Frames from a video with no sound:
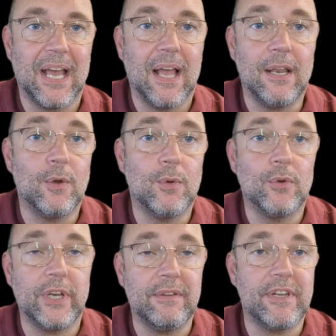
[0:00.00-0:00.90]

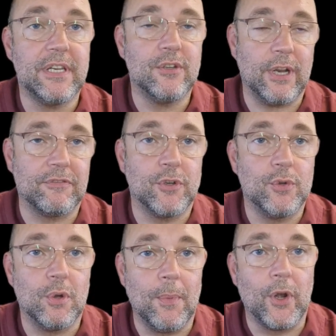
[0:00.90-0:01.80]
Hello, good evening, good
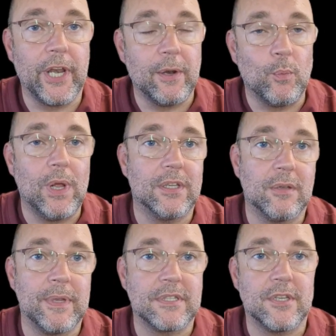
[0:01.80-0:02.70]
afternoon, good morning, and
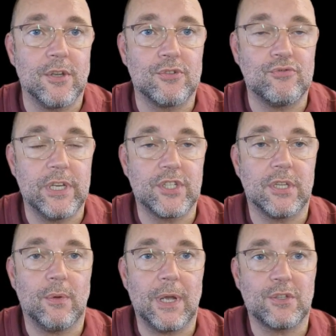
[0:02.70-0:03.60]
welcome. It's Nurse
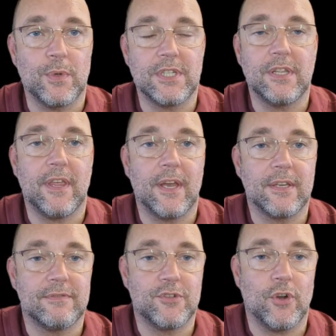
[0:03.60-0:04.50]
Richard, the Wax Wizard.
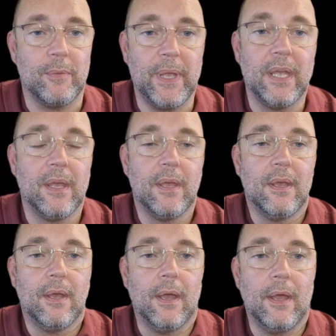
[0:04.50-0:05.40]
Thanks for joining me.
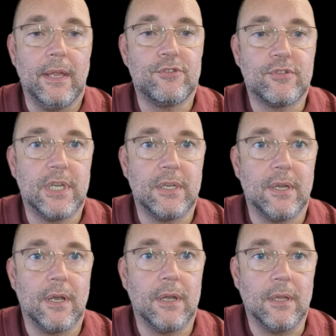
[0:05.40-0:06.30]

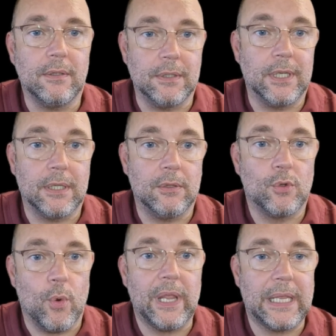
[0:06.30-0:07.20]
Interesting
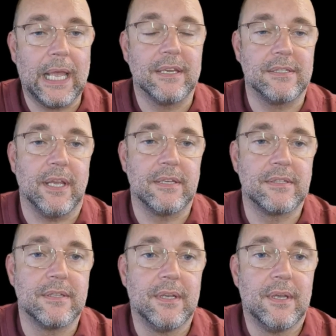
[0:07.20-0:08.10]
little quick case
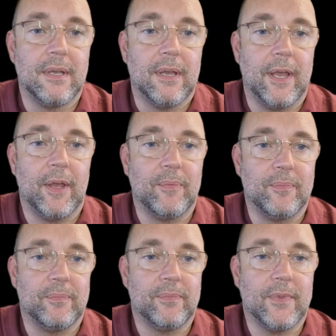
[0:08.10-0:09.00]
this.
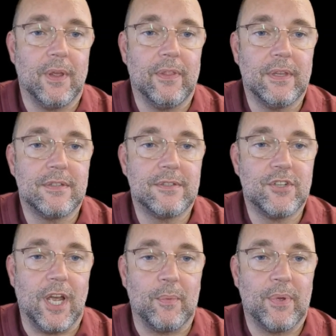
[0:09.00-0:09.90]
Now this
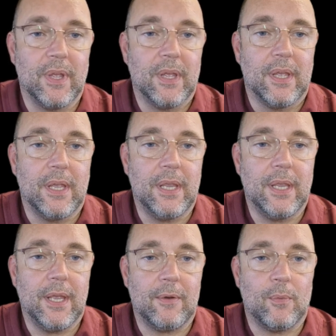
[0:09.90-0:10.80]
chap,
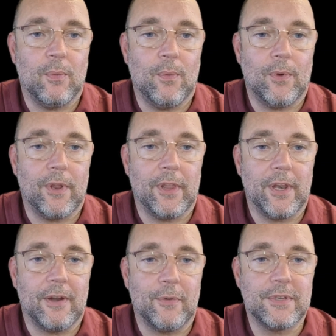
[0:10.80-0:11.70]
he had one of the
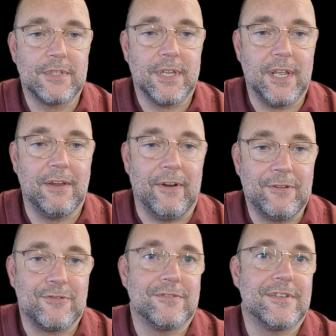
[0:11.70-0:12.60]
narrowest ear
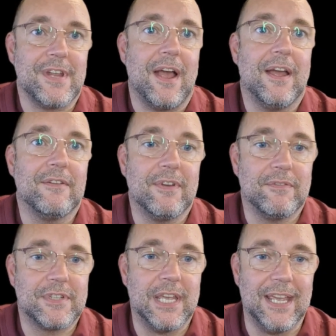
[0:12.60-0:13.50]
entrances I've
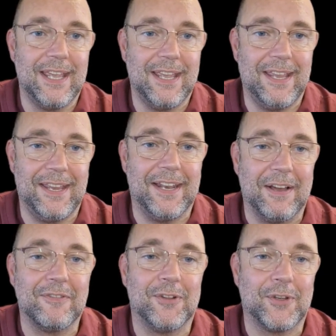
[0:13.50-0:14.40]
ever seen.
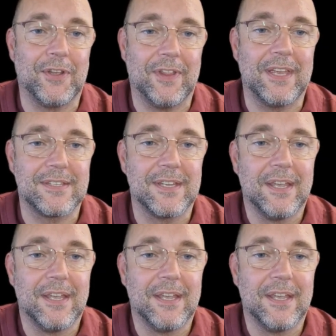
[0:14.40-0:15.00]
Have a look at this.